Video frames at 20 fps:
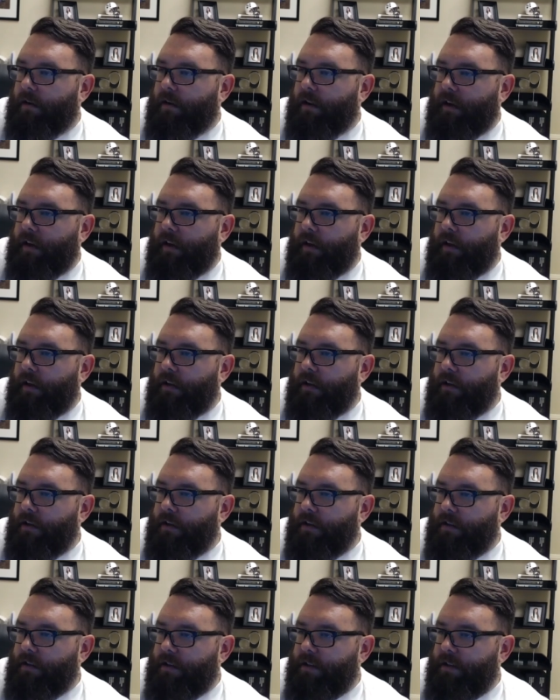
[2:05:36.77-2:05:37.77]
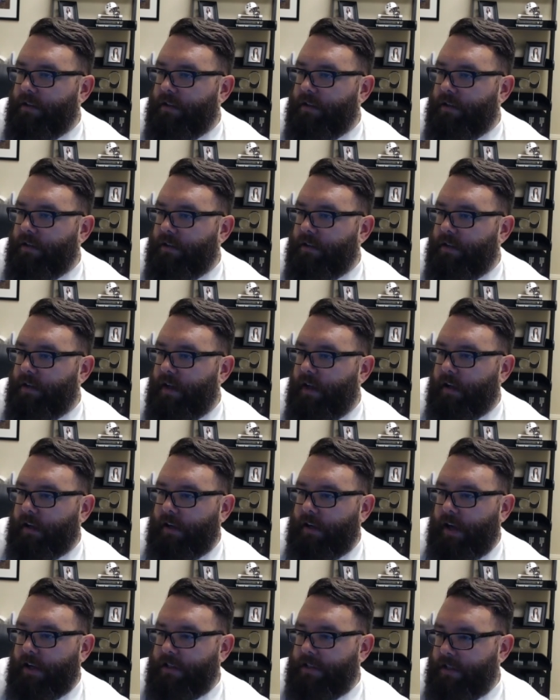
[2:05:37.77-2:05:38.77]
think it is. I
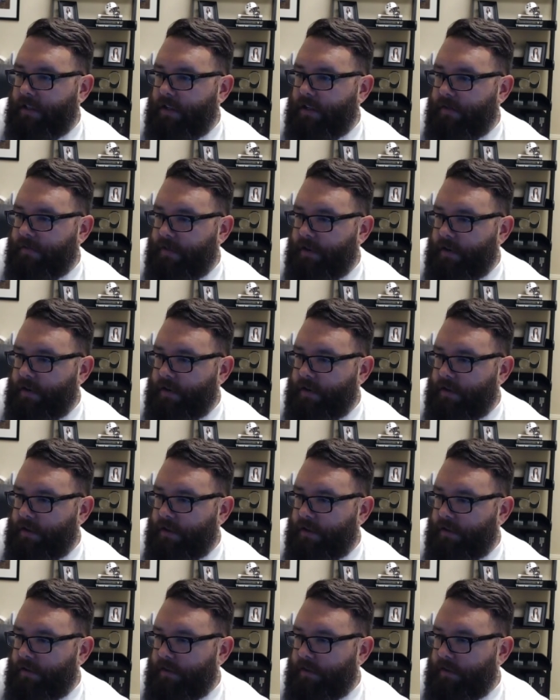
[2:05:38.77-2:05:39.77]
got to see if it is, though.